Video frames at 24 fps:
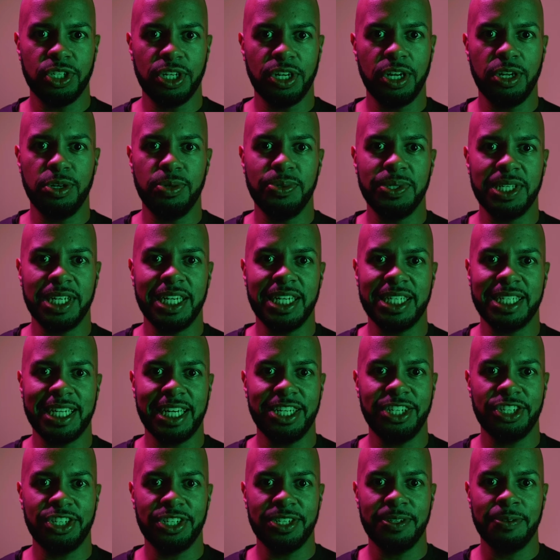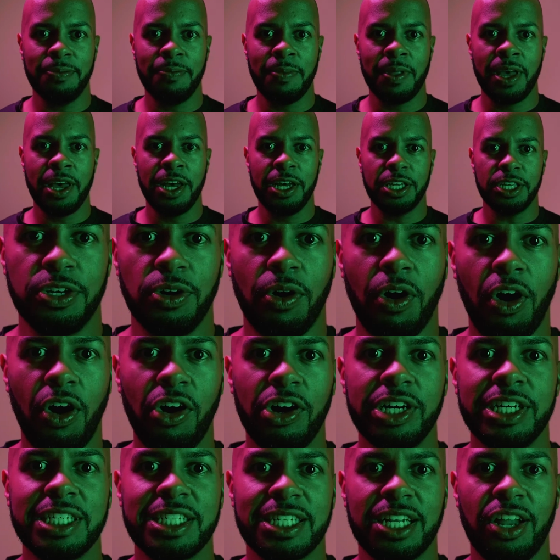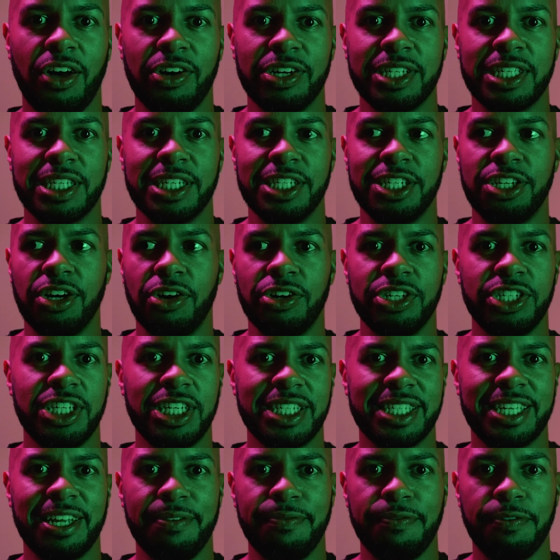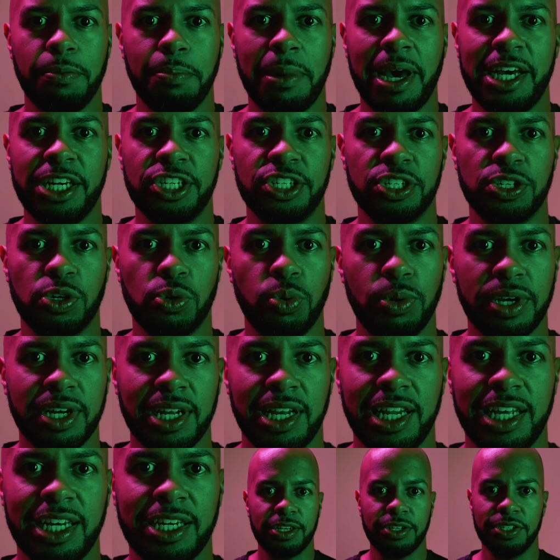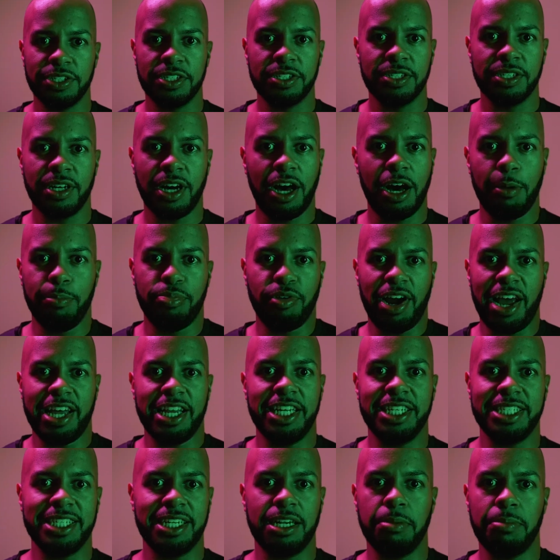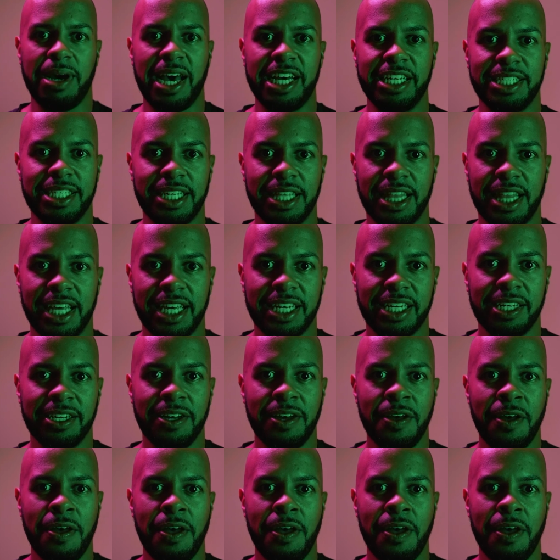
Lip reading: you're losing attention. Your eyes like to digest information quickly because our brain is an amazing thing.